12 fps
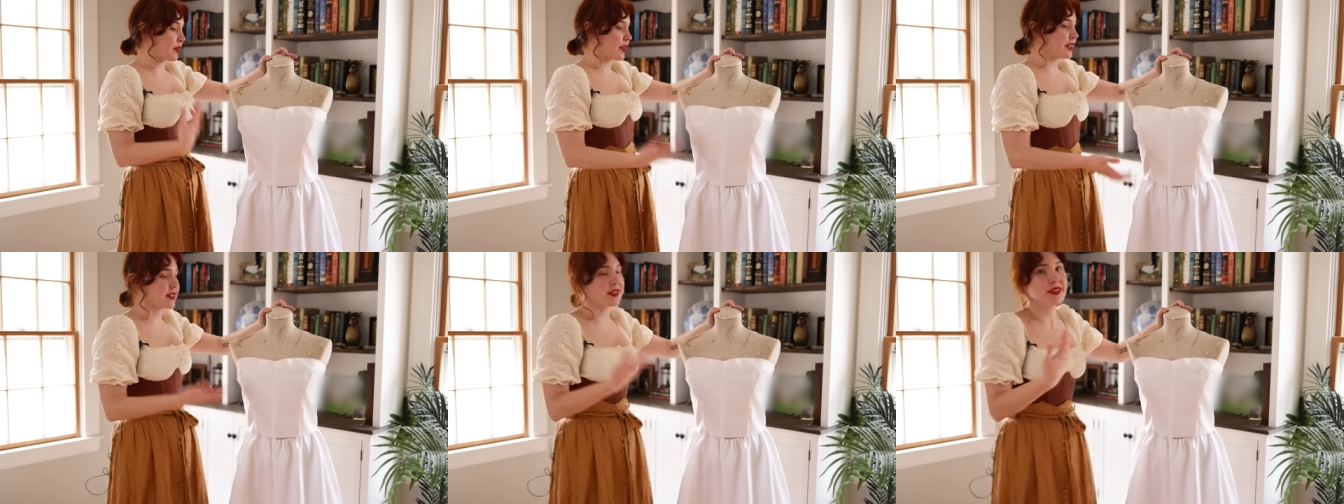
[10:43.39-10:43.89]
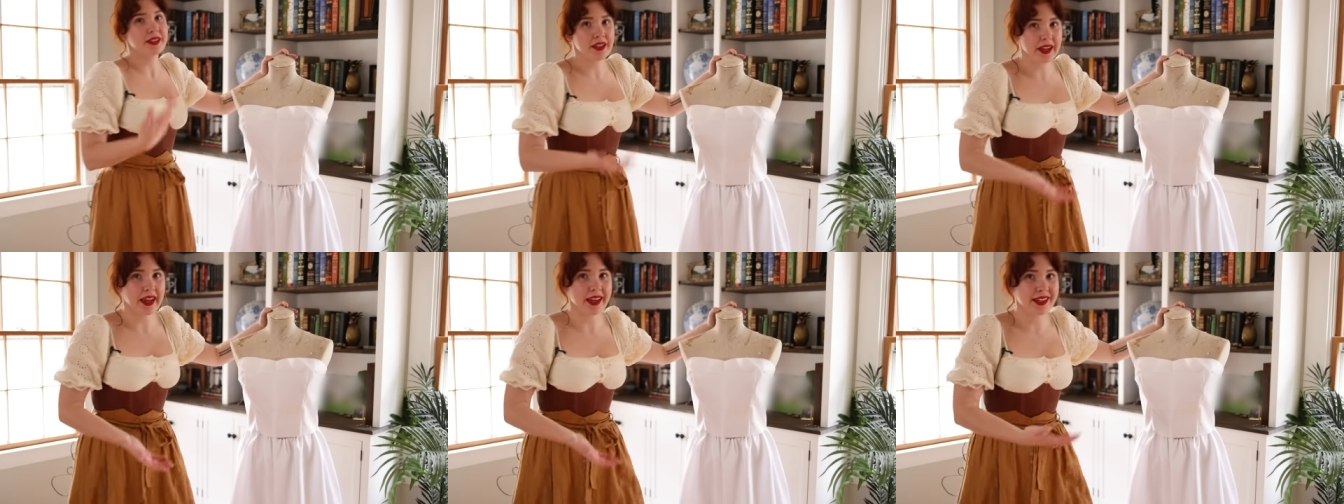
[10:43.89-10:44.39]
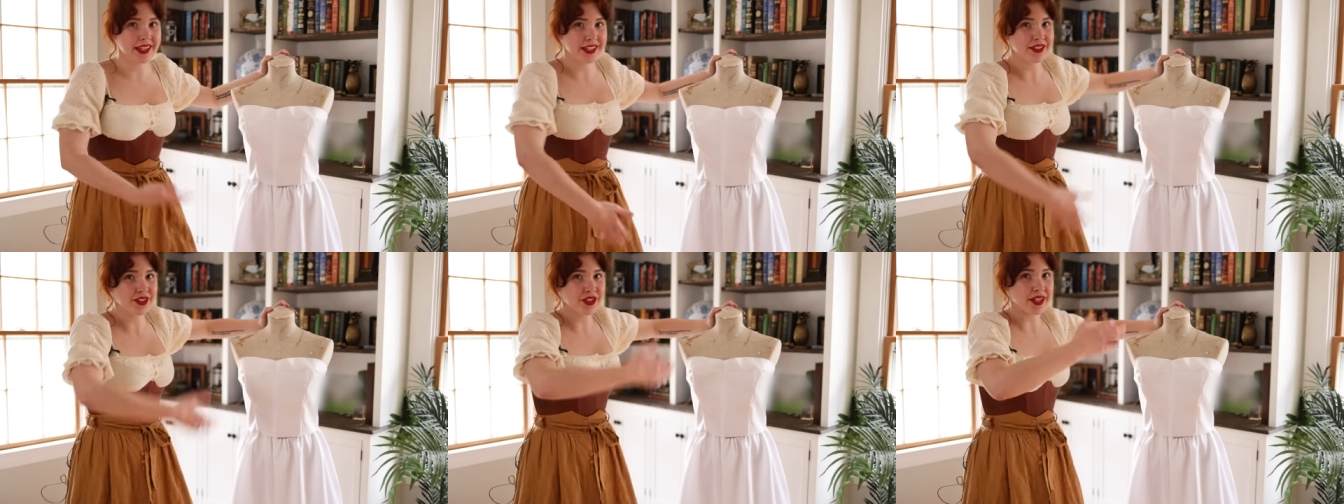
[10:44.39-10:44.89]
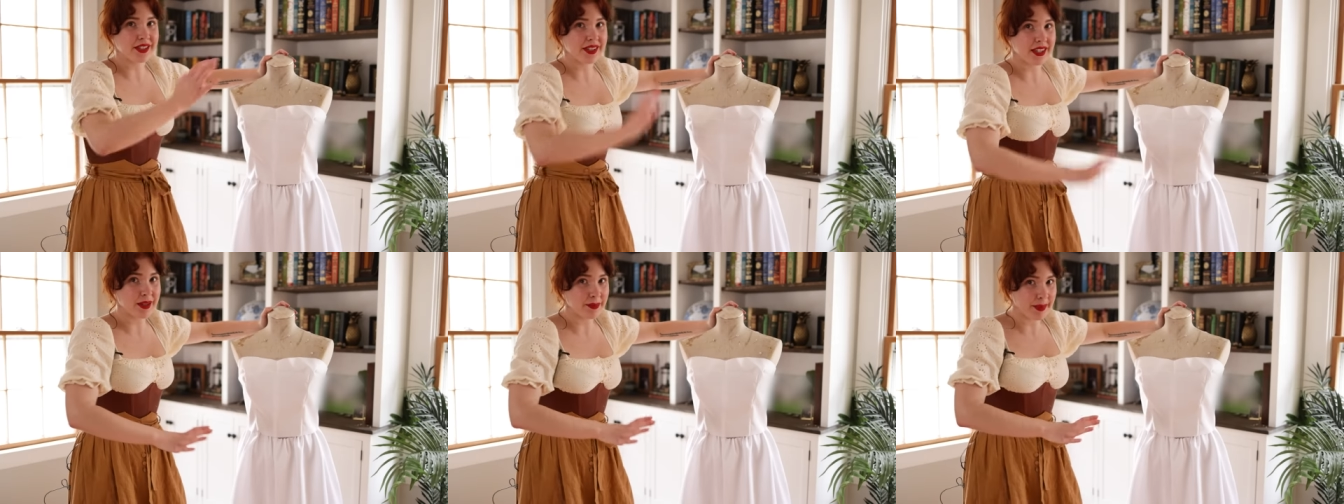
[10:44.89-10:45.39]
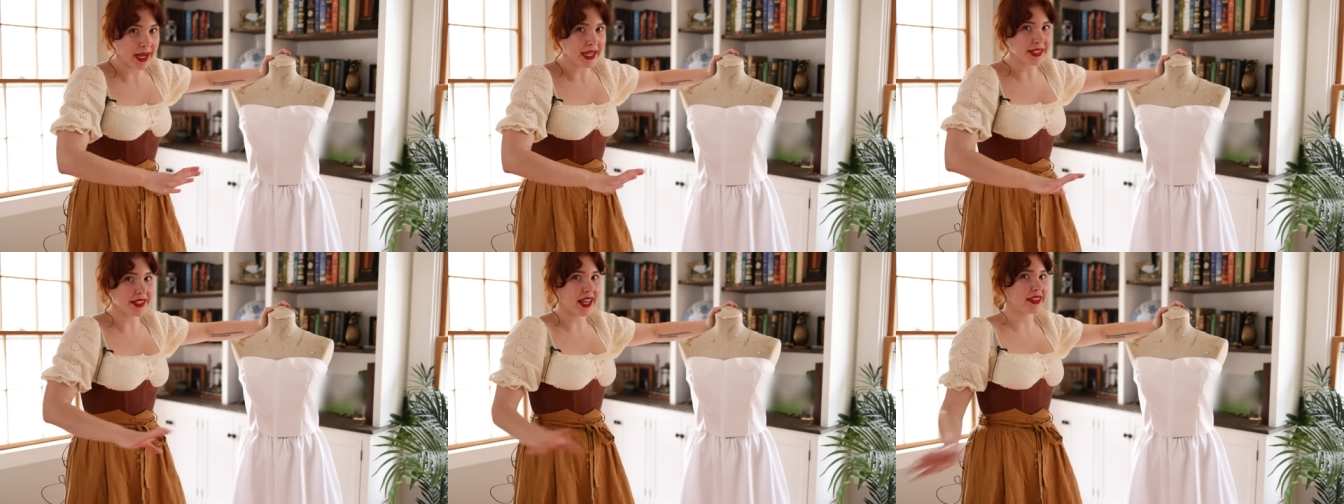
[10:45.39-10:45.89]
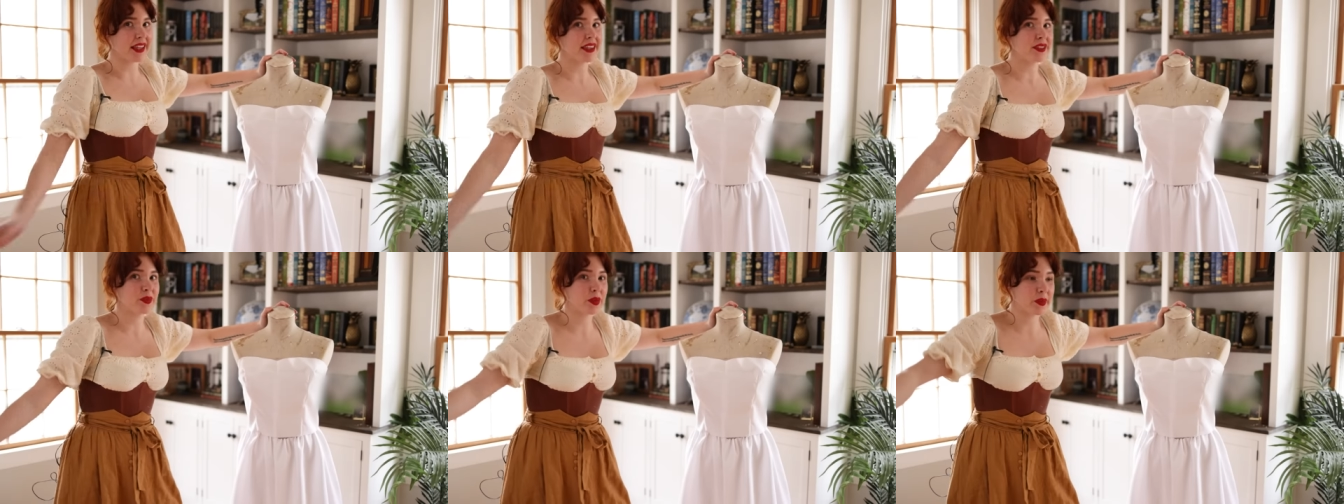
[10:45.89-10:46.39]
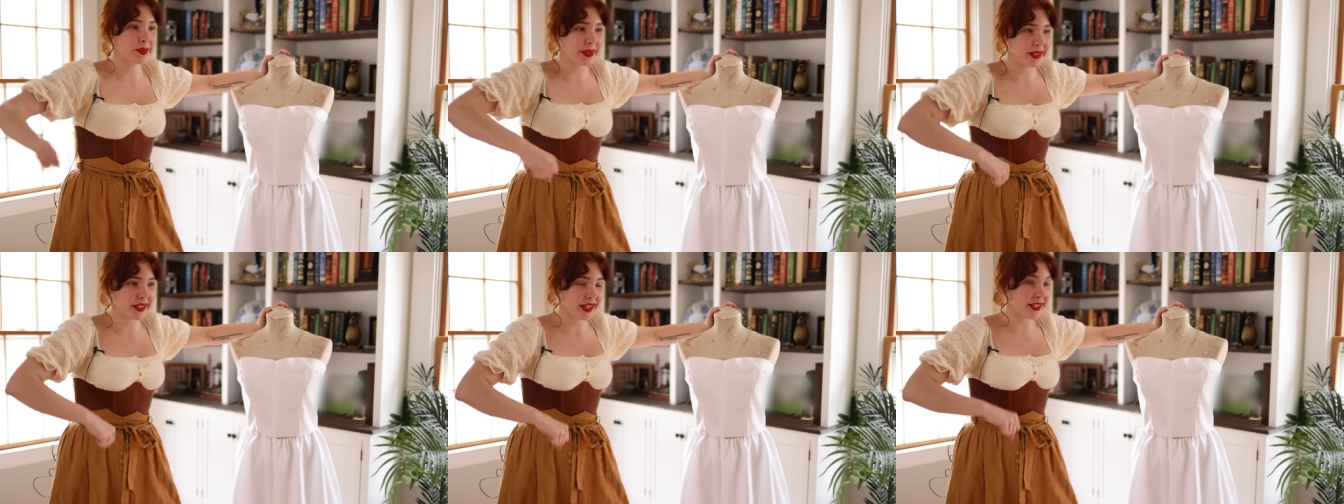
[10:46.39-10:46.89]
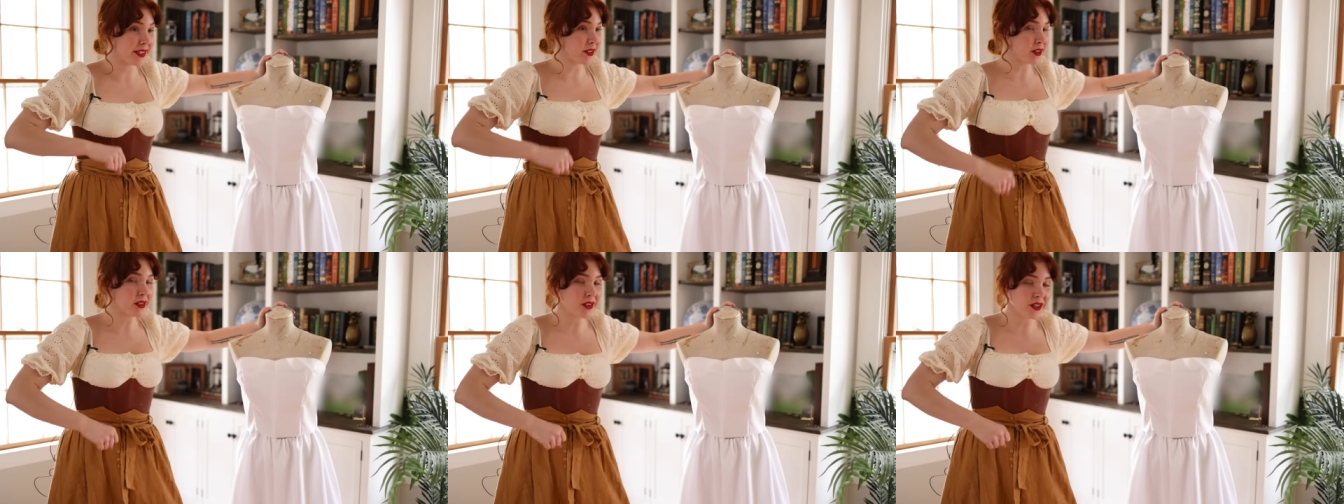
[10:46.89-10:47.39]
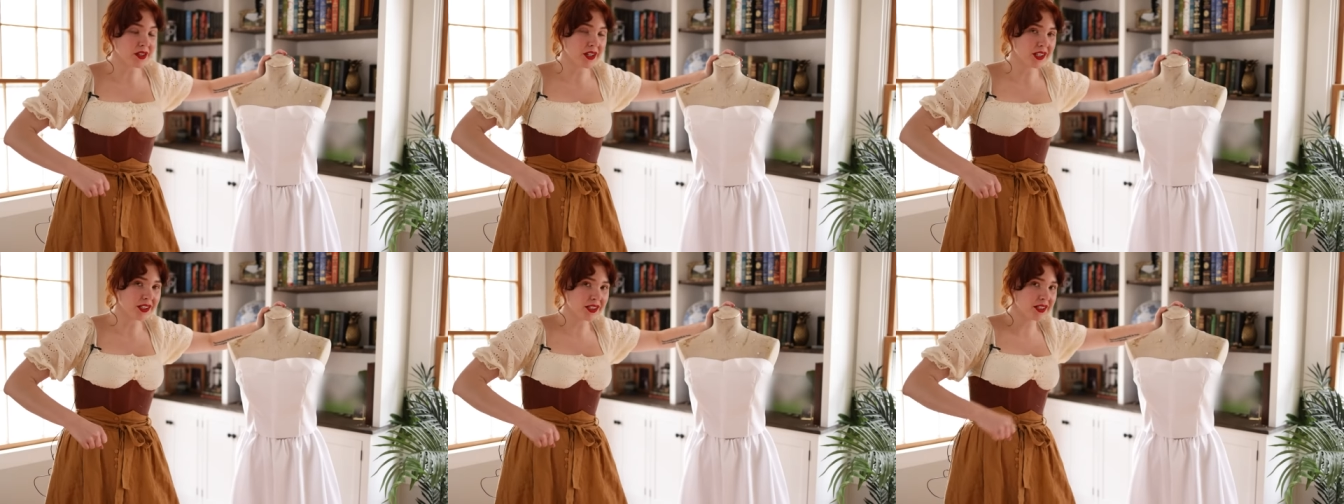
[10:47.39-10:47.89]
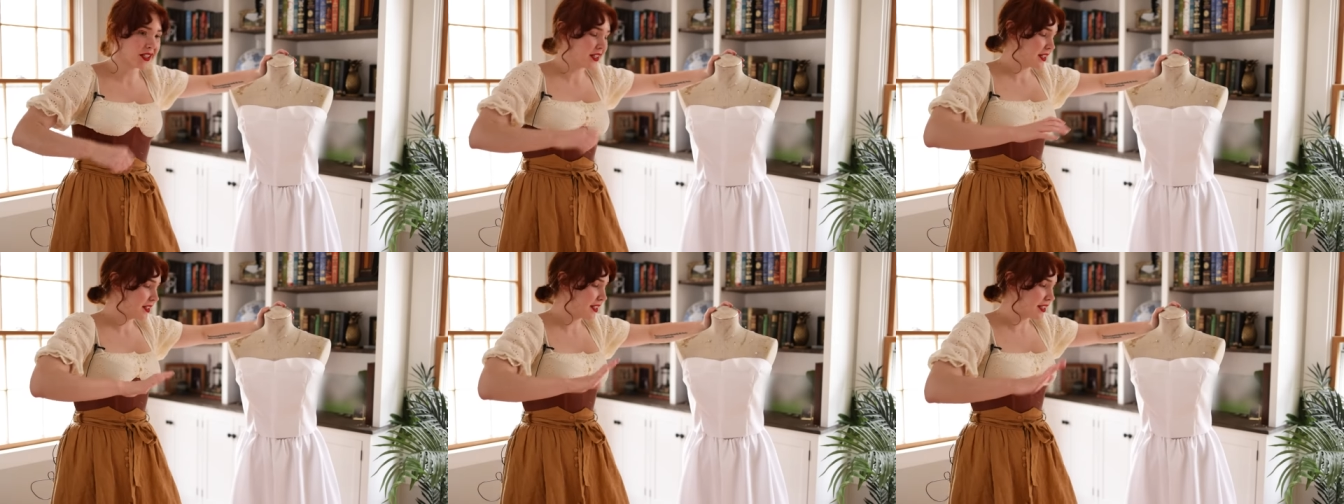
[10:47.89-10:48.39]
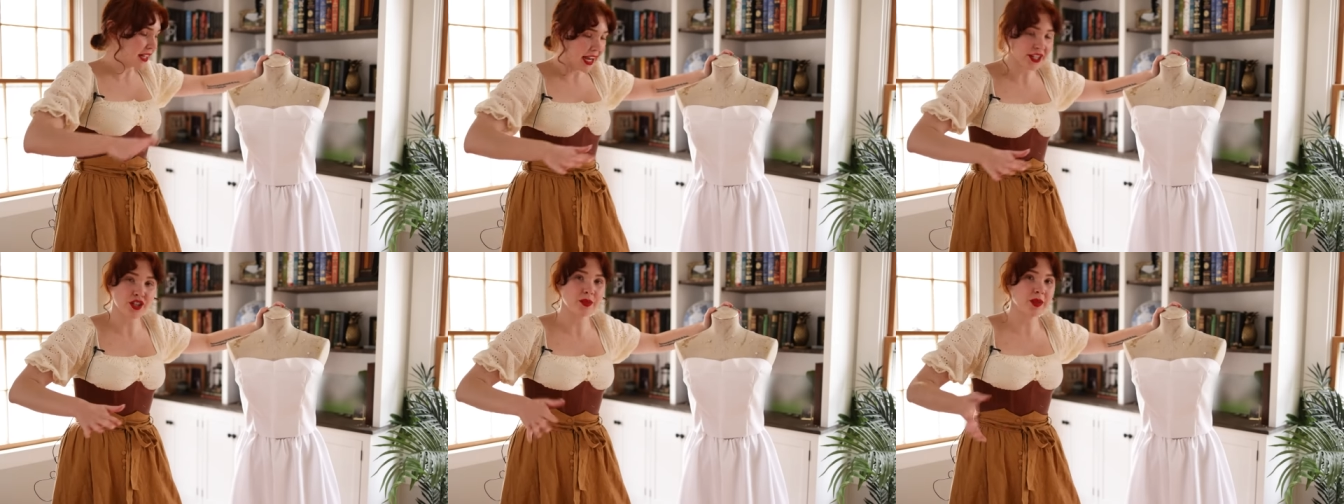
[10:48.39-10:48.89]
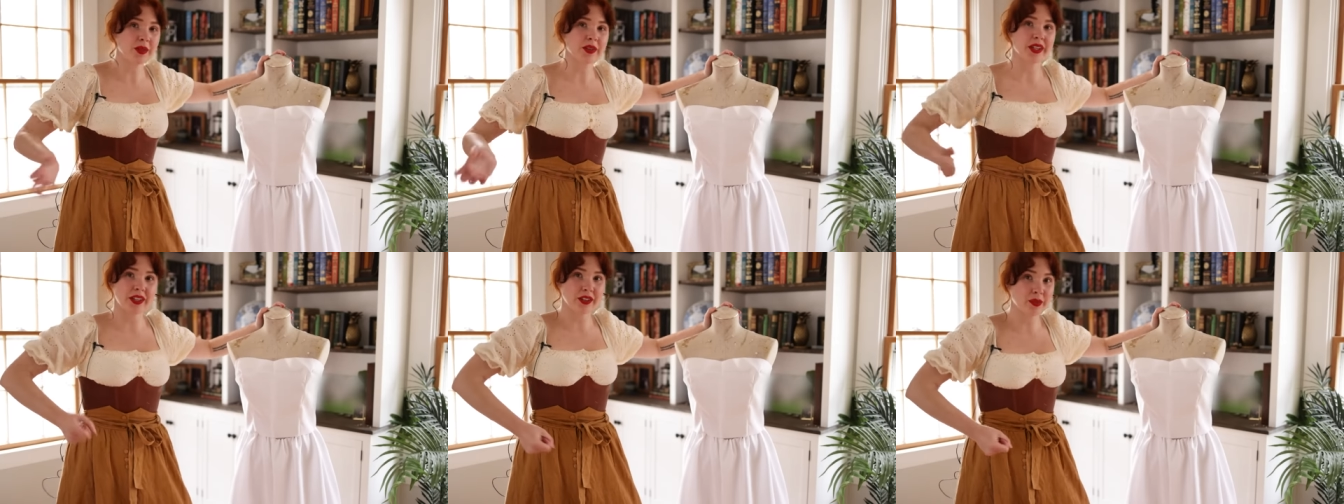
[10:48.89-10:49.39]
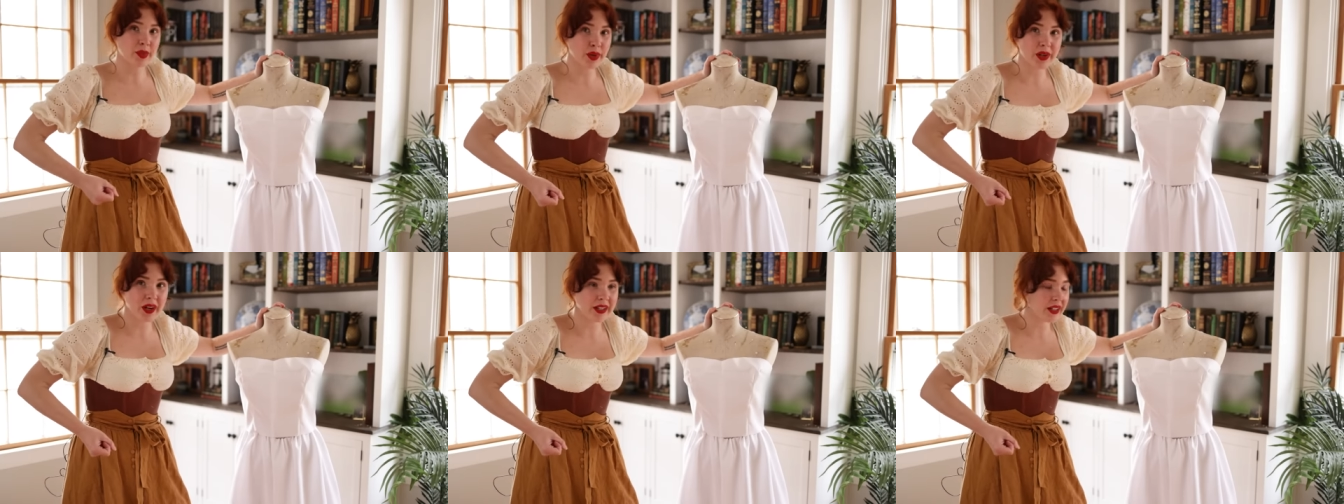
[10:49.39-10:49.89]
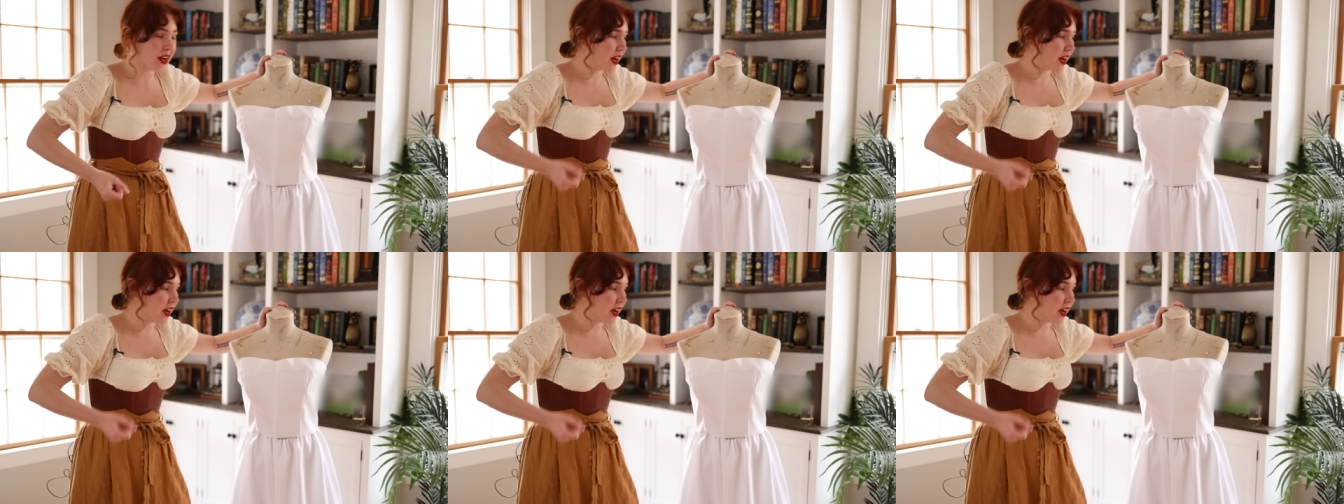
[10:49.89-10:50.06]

So this again is just the base, and then there will be a circle skirt, detachable, that you can put on and